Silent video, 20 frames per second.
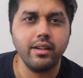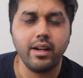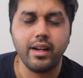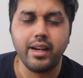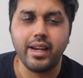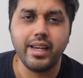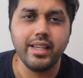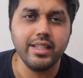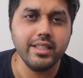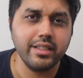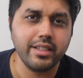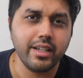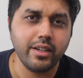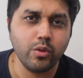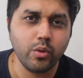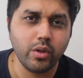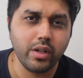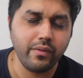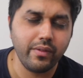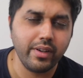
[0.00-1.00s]
an instant
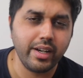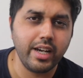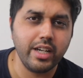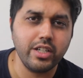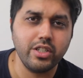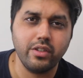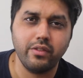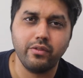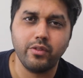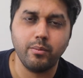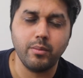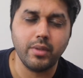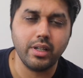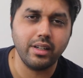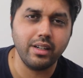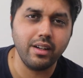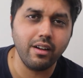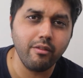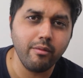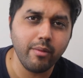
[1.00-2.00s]
notification from the
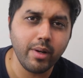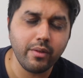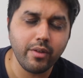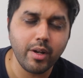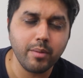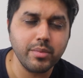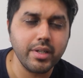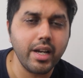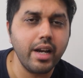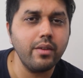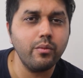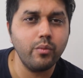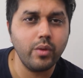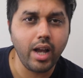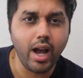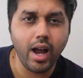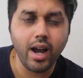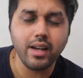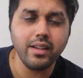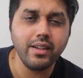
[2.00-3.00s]
government website, we
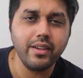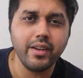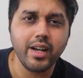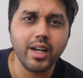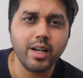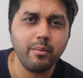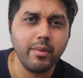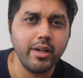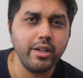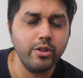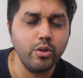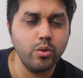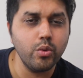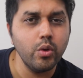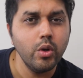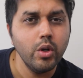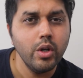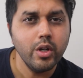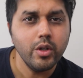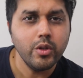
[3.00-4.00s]
highly recommend
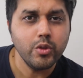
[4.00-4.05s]
you